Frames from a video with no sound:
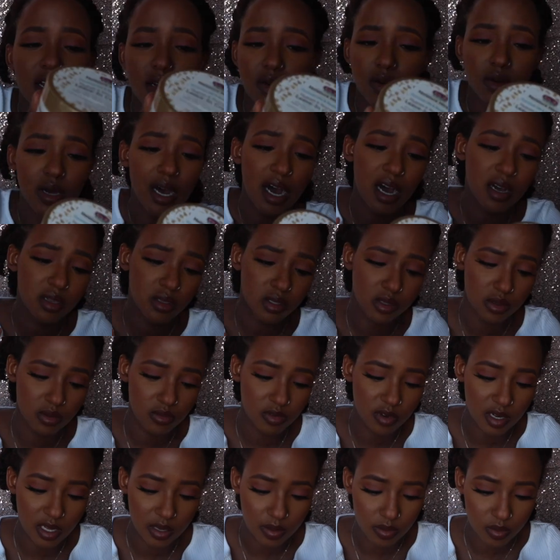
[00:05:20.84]
don't know how to
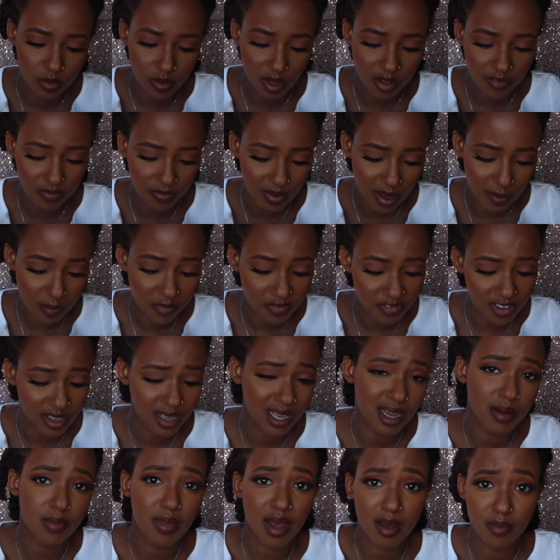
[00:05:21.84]
really. I think
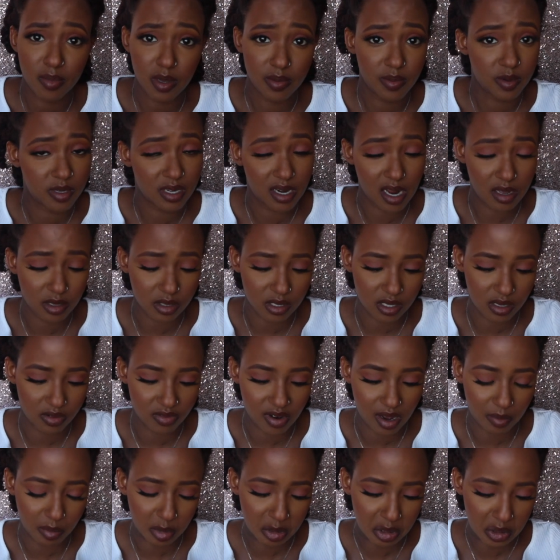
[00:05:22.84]
I might be pronouncing it
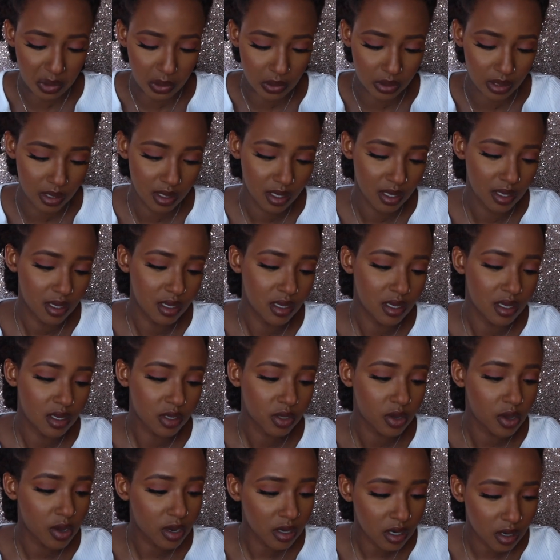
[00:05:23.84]
right. I'm not sure.
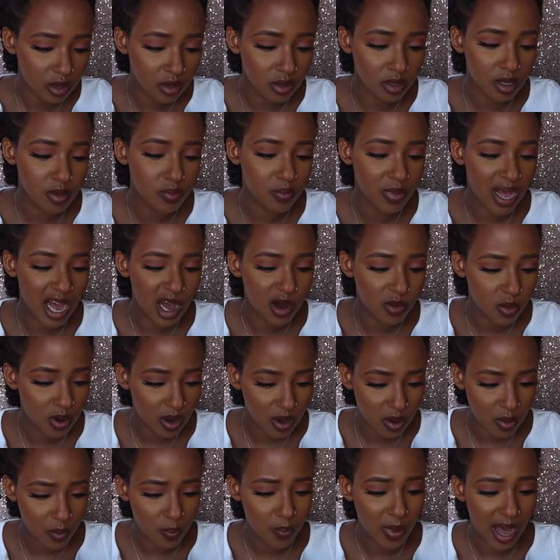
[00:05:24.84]
Coconut oil
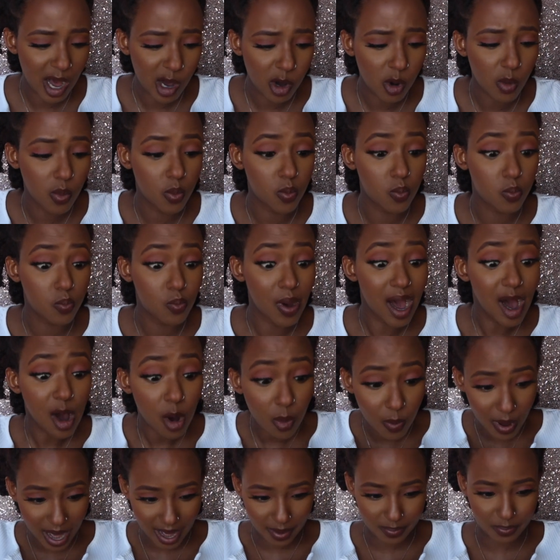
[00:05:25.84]

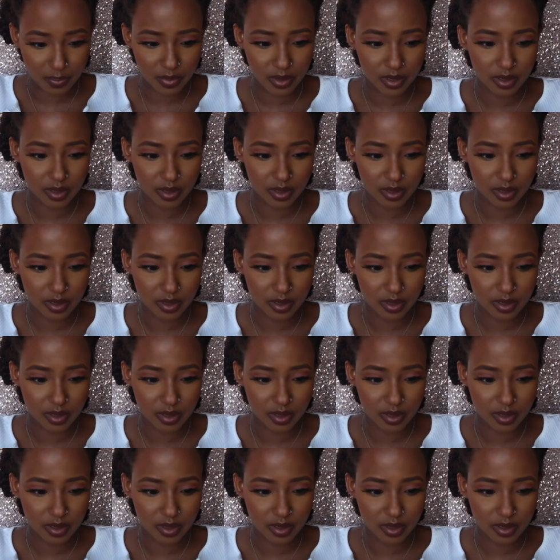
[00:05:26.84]
baobab.